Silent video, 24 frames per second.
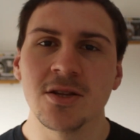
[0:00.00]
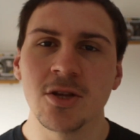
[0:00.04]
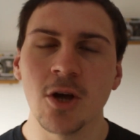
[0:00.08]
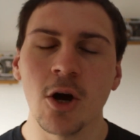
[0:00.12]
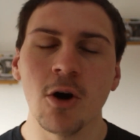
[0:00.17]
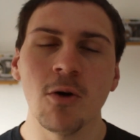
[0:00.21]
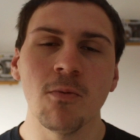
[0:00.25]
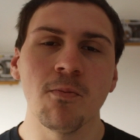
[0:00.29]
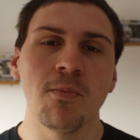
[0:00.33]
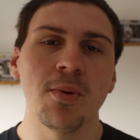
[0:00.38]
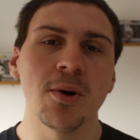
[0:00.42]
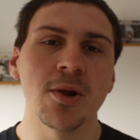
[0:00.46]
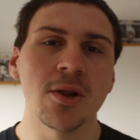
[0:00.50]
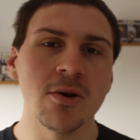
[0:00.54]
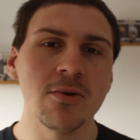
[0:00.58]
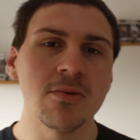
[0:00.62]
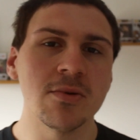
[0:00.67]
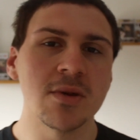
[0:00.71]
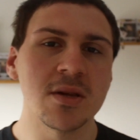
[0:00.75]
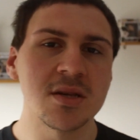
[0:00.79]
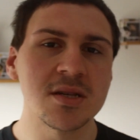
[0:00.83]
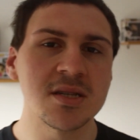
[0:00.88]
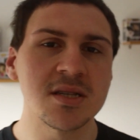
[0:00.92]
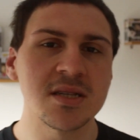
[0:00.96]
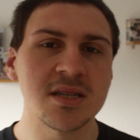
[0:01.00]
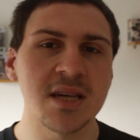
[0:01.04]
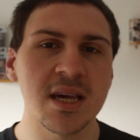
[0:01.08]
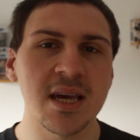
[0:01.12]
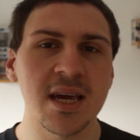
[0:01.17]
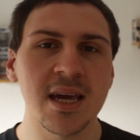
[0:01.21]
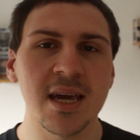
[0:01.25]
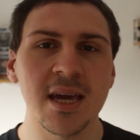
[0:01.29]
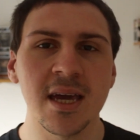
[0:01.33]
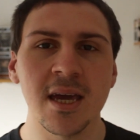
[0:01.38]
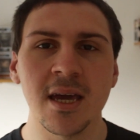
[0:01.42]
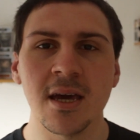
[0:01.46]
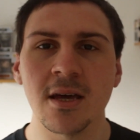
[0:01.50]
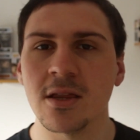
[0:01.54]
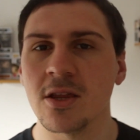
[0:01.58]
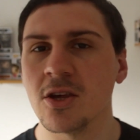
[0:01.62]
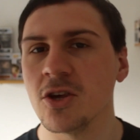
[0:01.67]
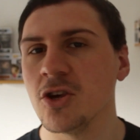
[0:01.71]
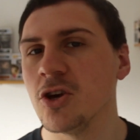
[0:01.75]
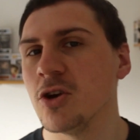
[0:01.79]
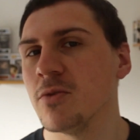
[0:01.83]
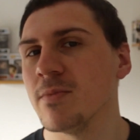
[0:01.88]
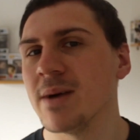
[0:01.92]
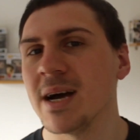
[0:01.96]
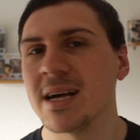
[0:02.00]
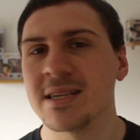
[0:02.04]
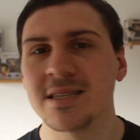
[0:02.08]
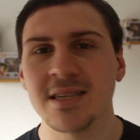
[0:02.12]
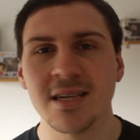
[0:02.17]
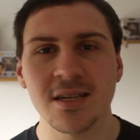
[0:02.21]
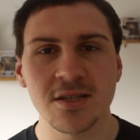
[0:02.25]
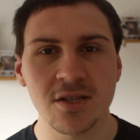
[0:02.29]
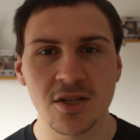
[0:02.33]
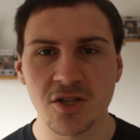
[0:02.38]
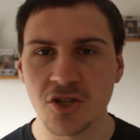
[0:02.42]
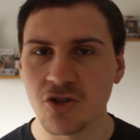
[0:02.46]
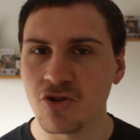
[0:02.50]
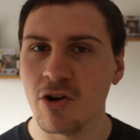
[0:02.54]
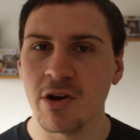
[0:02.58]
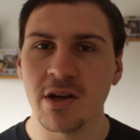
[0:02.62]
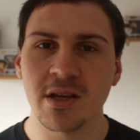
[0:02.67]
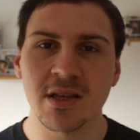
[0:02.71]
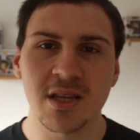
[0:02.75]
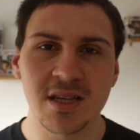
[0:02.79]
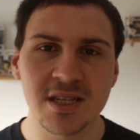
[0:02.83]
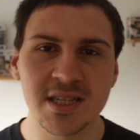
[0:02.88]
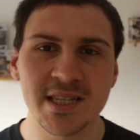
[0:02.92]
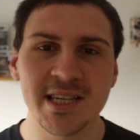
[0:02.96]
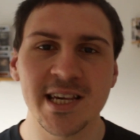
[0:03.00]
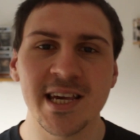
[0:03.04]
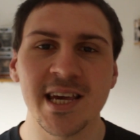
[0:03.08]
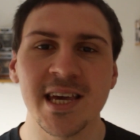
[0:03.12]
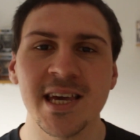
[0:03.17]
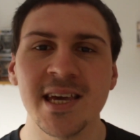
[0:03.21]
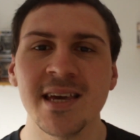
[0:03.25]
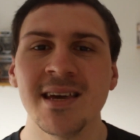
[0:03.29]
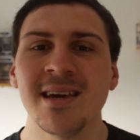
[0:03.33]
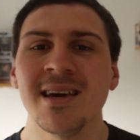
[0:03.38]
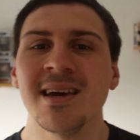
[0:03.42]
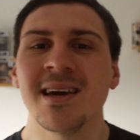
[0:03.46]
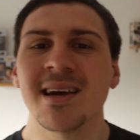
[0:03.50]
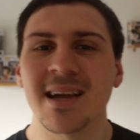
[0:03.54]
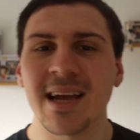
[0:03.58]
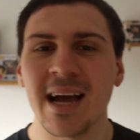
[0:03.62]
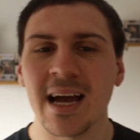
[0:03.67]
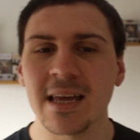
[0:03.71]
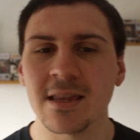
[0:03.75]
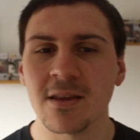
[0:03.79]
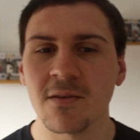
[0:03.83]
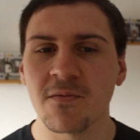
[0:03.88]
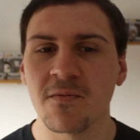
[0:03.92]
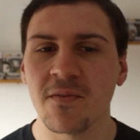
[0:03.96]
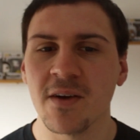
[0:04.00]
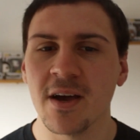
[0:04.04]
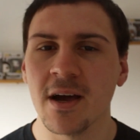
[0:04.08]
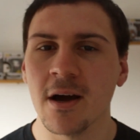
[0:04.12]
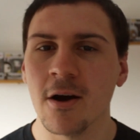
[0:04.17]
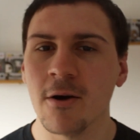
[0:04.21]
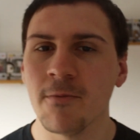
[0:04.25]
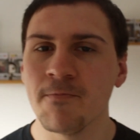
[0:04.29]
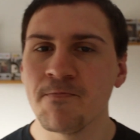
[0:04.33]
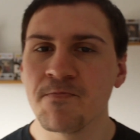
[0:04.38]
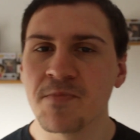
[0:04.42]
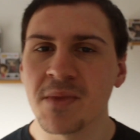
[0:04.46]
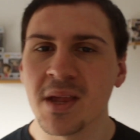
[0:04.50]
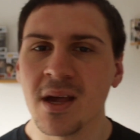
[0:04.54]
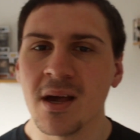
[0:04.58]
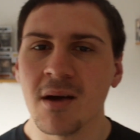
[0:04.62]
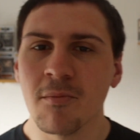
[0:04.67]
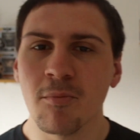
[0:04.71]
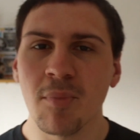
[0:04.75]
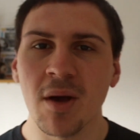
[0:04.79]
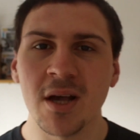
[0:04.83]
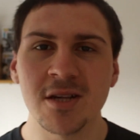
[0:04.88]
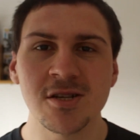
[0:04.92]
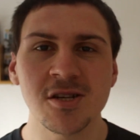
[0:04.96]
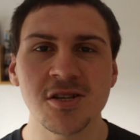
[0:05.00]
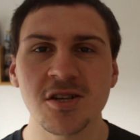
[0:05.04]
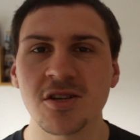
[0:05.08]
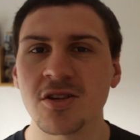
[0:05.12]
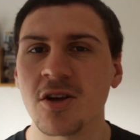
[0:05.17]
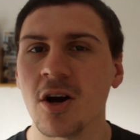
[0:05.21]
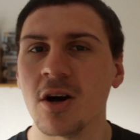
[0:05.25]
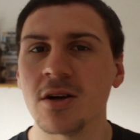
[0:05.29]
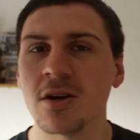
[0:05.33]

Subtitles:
don't pollute the sea, the humanity is destroying the sea kind of film. But it's just an